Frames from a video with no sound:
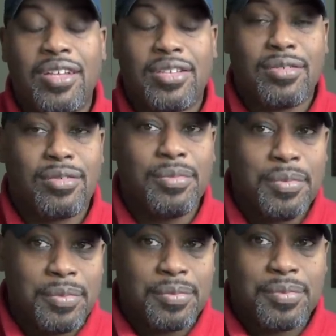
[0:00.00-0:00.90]
So
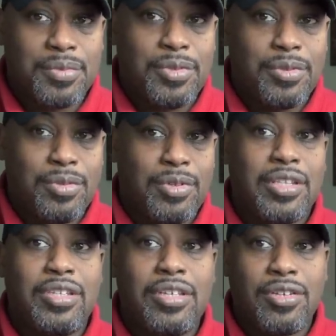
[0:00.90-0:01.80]
you, you
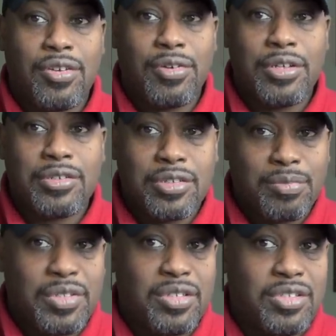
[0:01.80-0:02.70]
get the incredulous,
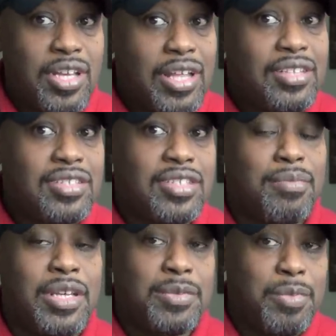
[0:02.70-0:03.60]
but the jealousy
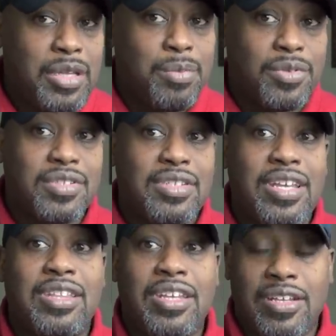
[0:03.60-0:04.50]
makes people
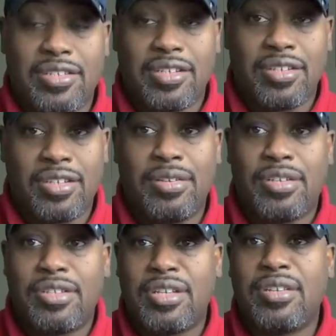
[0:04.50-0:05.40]
say things. They,
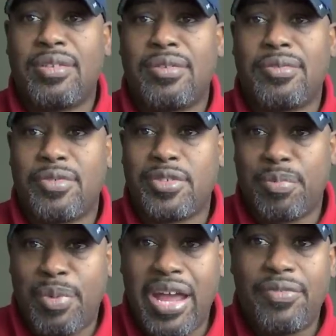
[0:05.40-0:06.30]
they say they're real
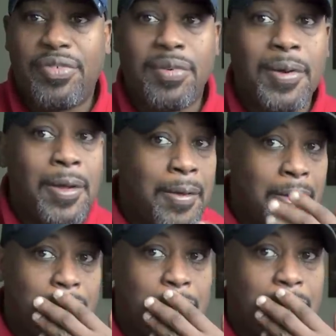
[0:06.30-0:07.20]
spiteful
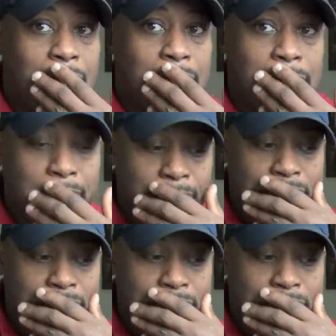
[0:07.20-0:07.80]
because